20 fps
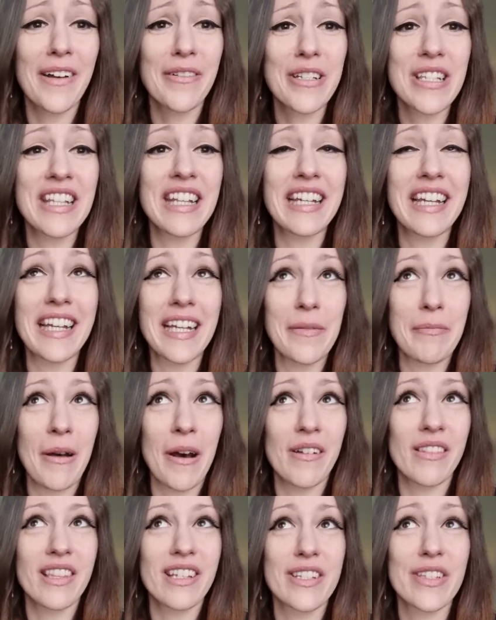I was thinking
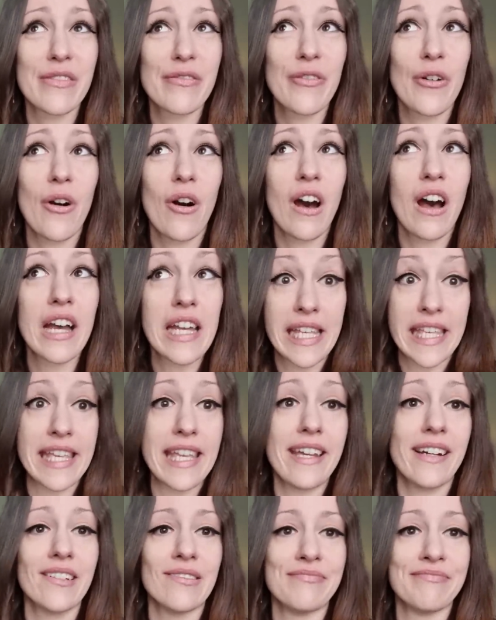about this for a
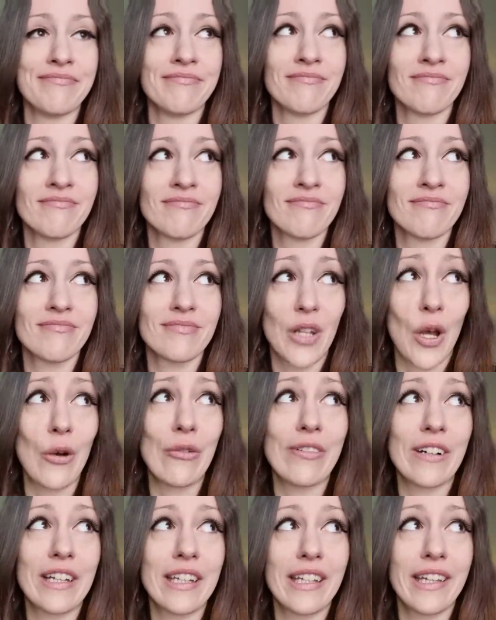year,
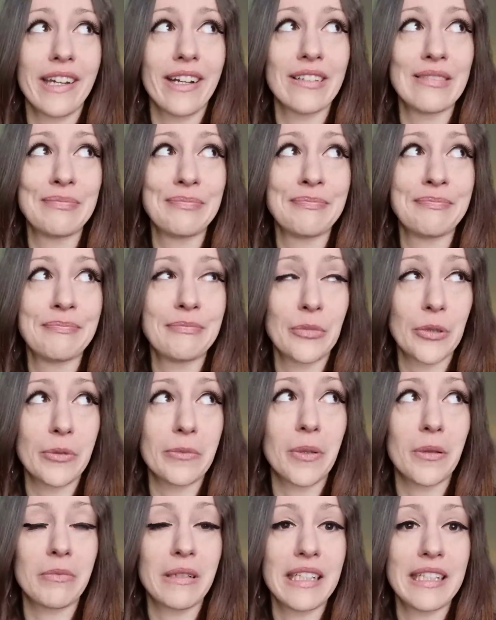over a year,
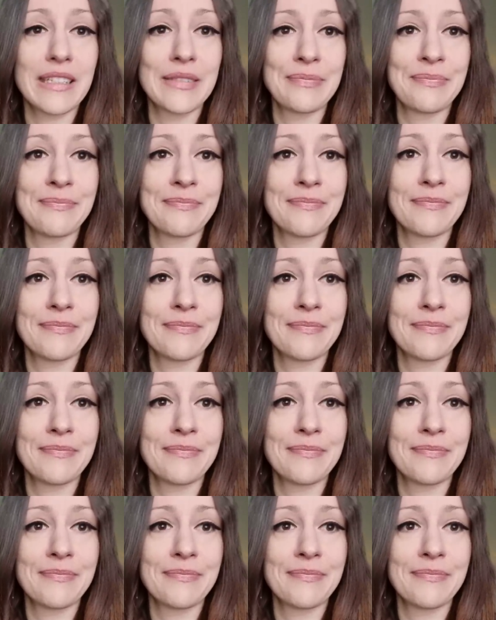probably.